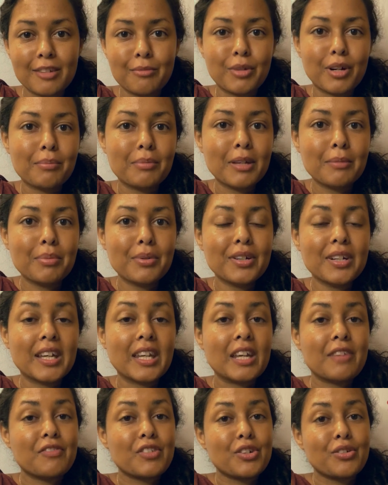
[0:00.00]
more people.
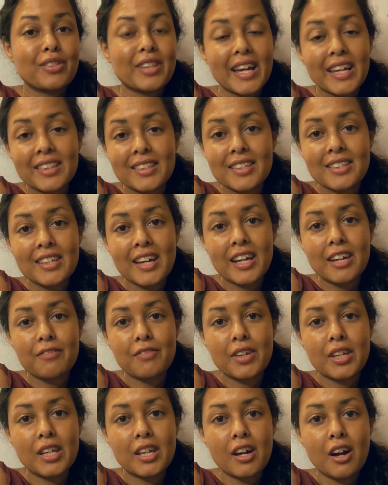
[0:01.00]
And if you like this kind
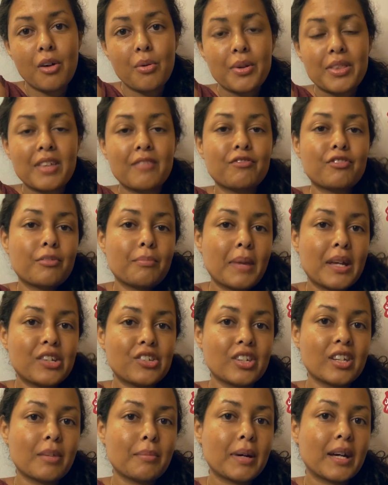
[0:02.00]
of video with
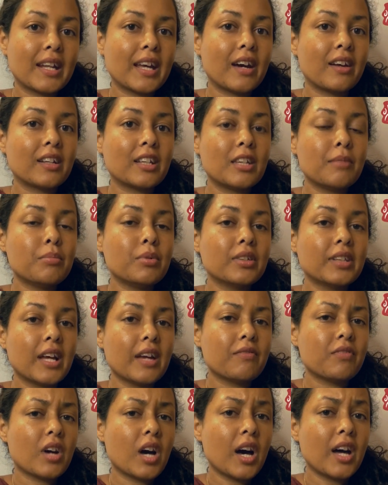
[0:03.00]
information about how to keep your
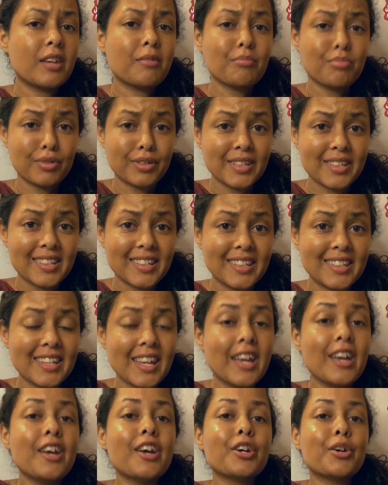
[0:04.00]
life unpoisoned,
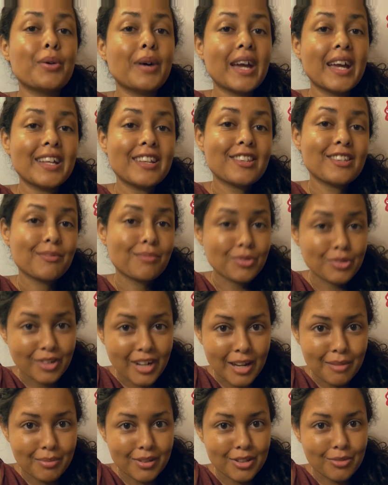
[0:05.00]
go ahead and
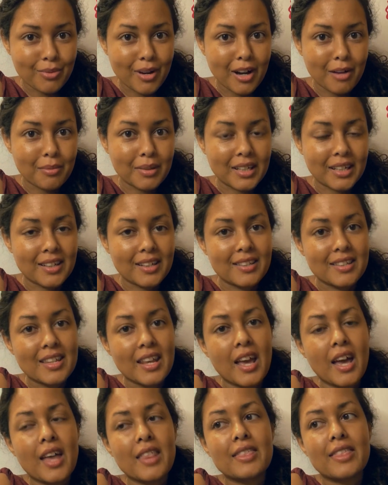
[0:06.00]
subscribe as well because
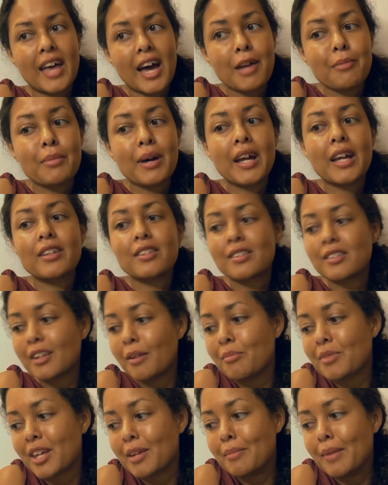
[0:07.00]
that might
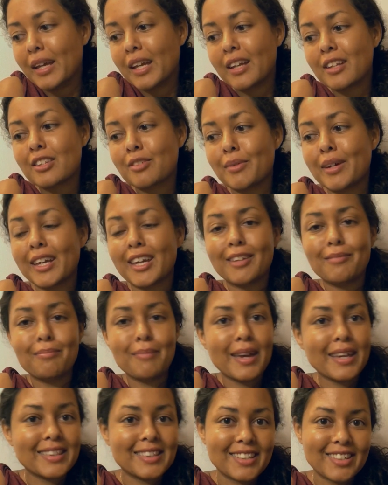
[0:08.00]
someday make it so I can
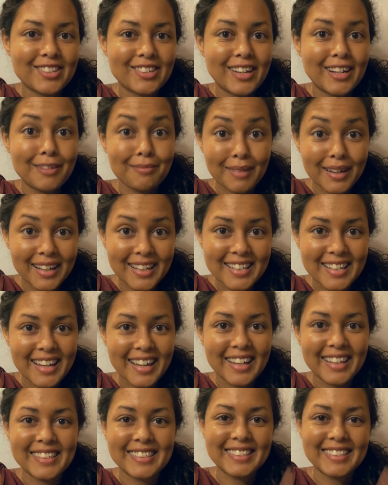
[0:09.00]
make this channel monetize.